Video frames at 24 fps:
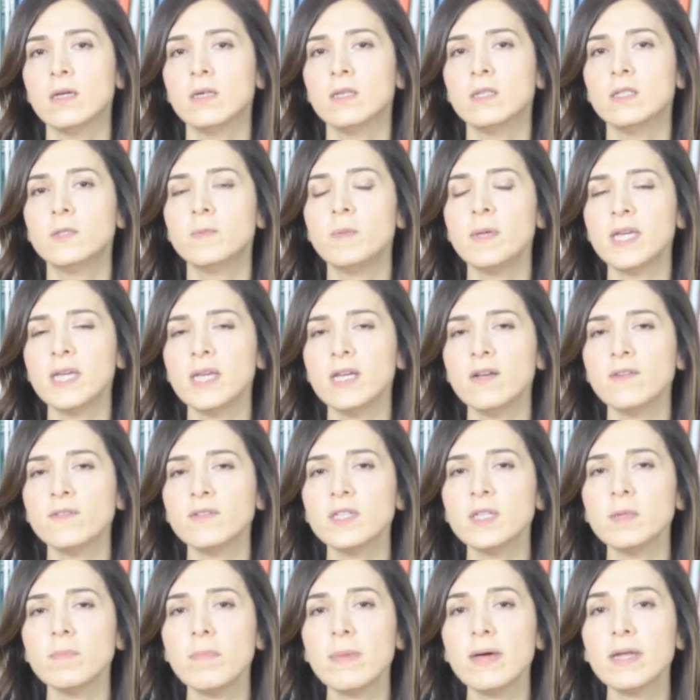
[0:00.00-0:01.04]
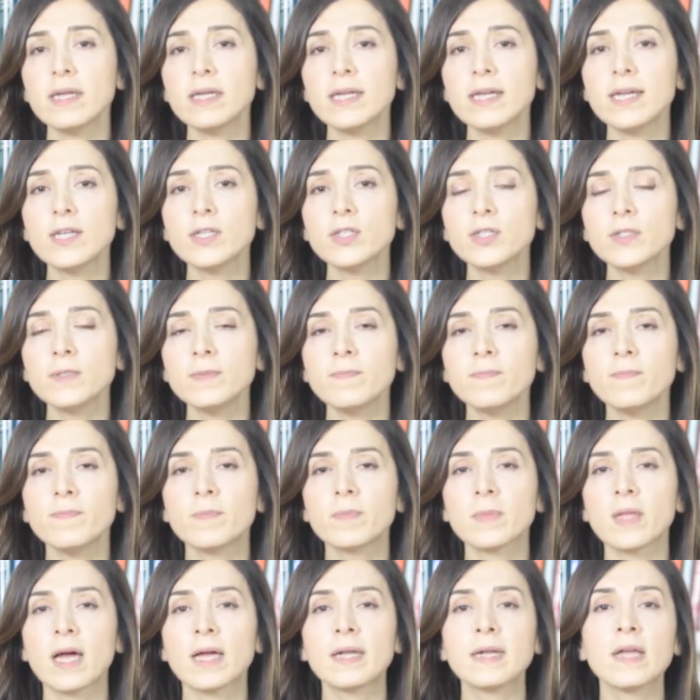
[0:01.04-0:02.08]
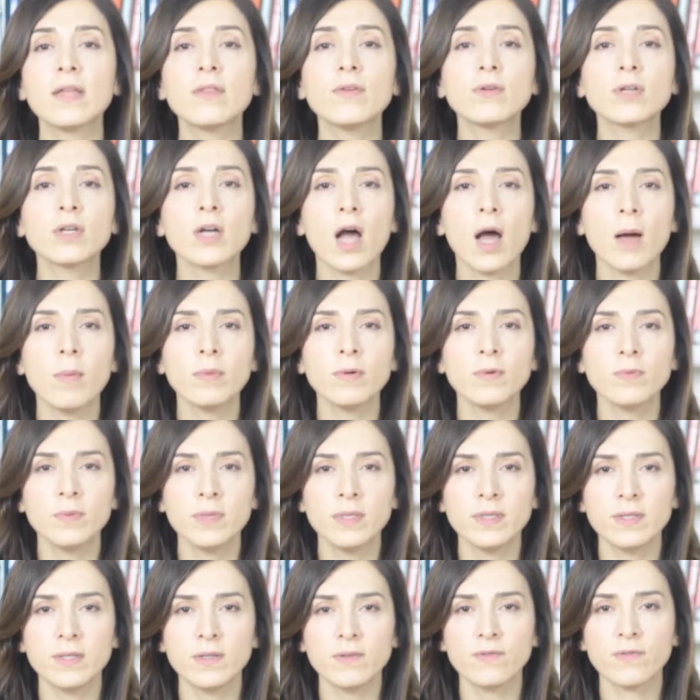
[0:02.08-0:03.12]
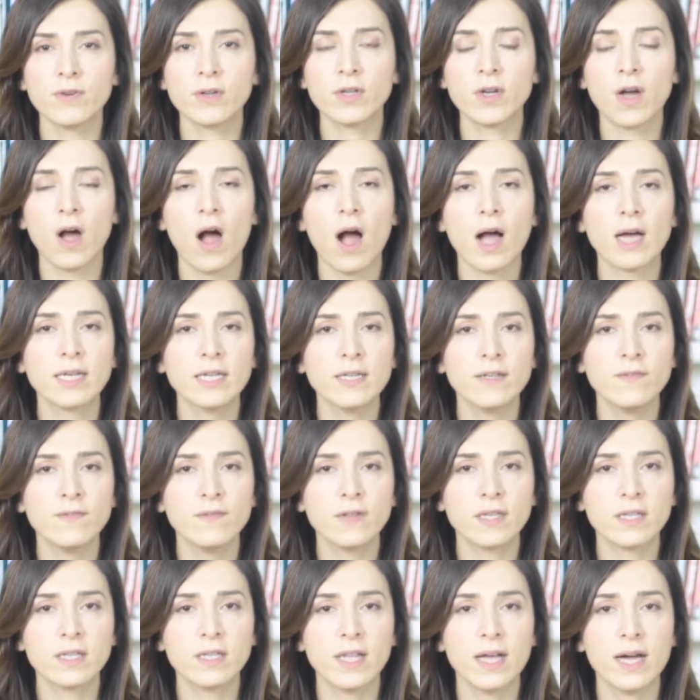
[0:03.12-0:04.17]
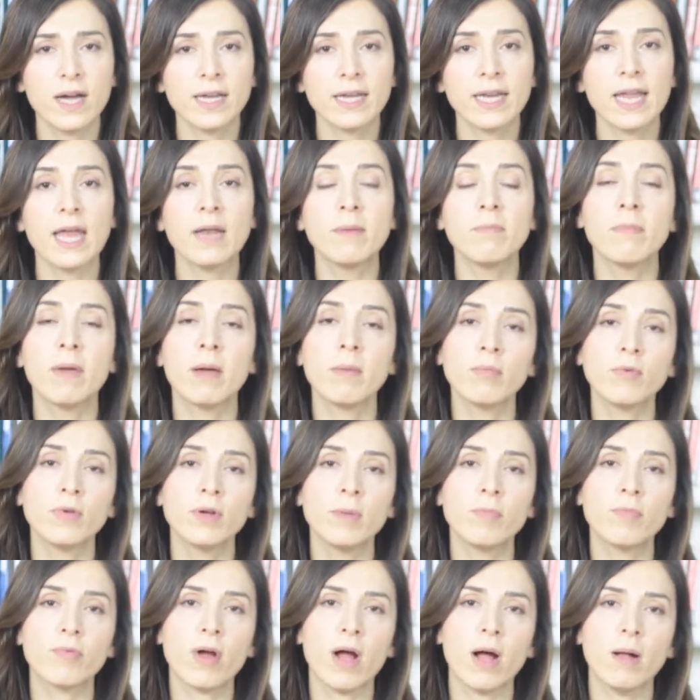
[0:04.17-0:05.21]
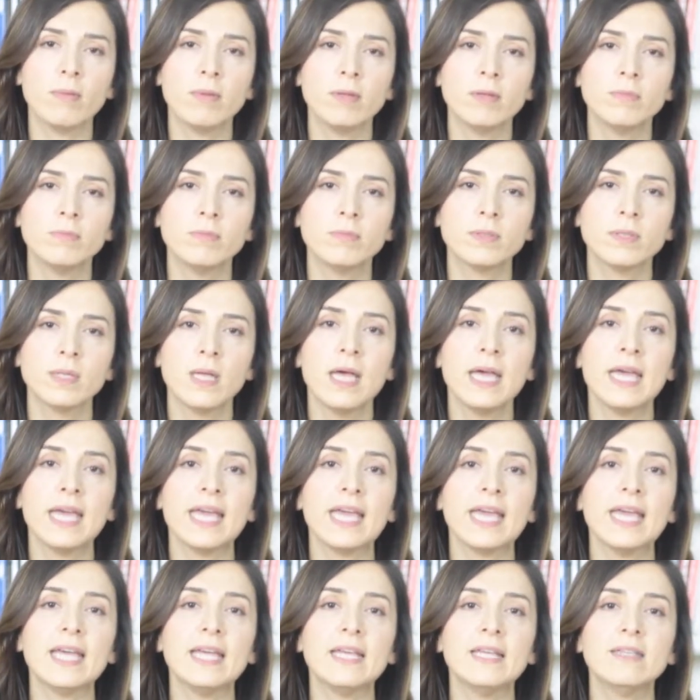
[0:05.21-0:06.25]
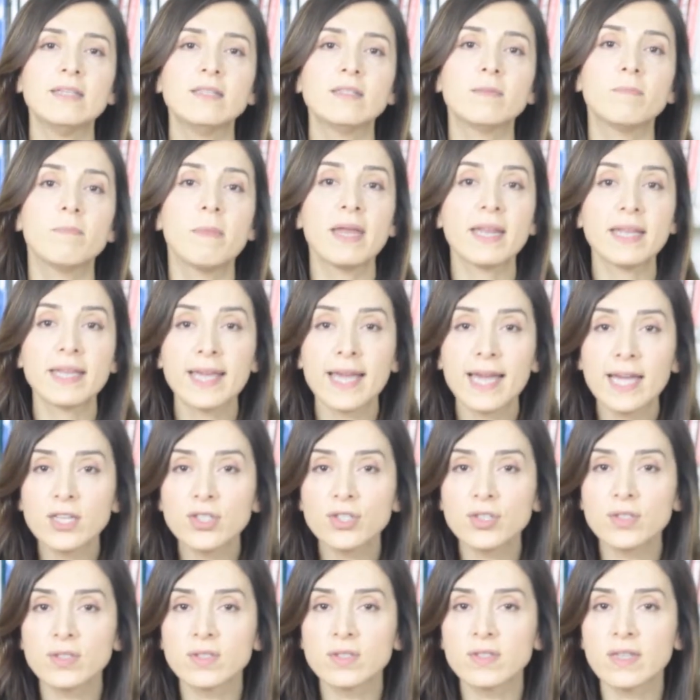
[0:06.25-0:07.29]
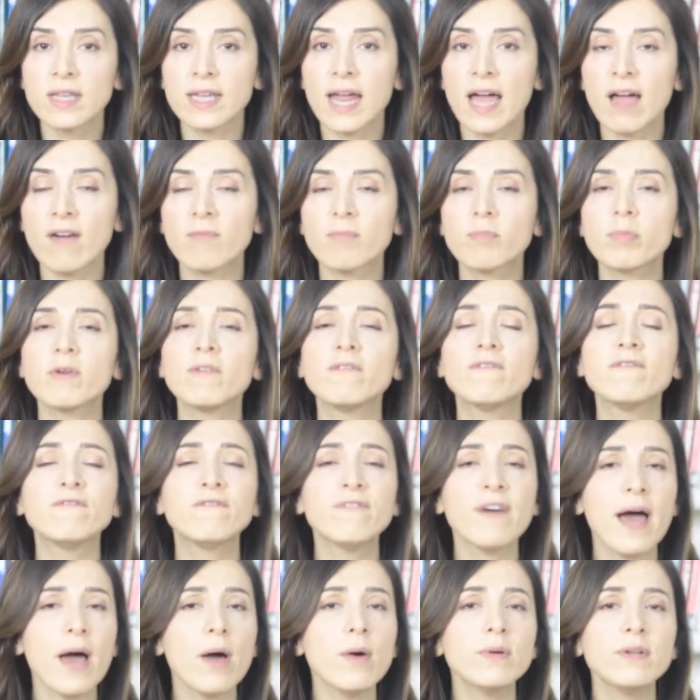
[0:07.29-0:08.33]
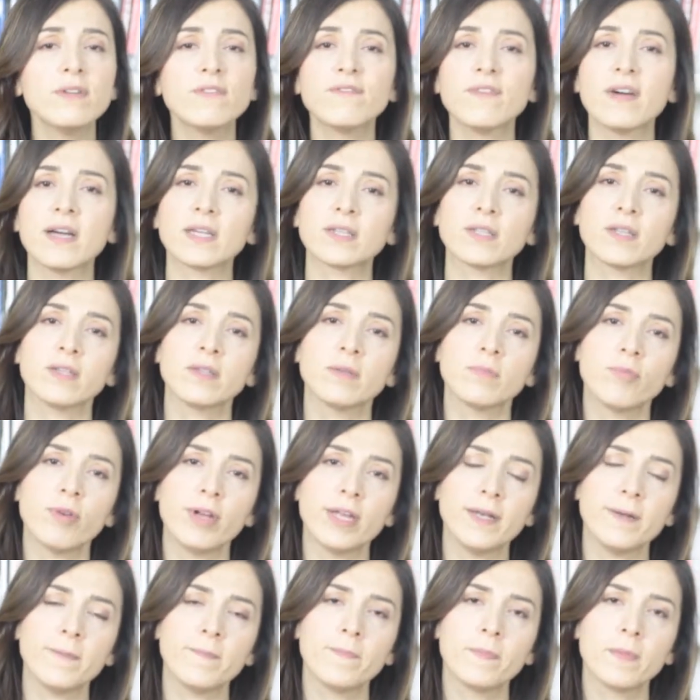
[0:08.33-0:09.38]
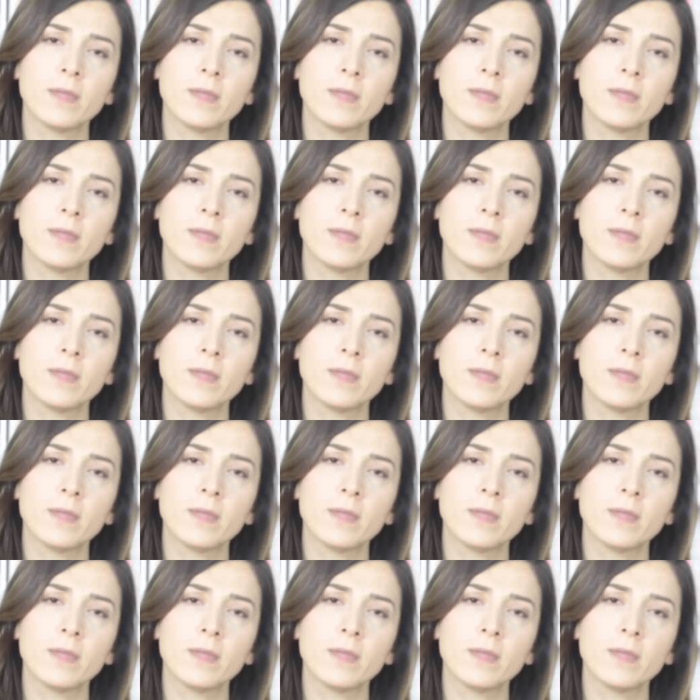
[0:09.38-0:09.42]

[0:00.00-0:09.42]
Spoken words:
Speaking of sleep medication, another common reason for cognitive decline and memory problems is medications that have profound effect on the brain.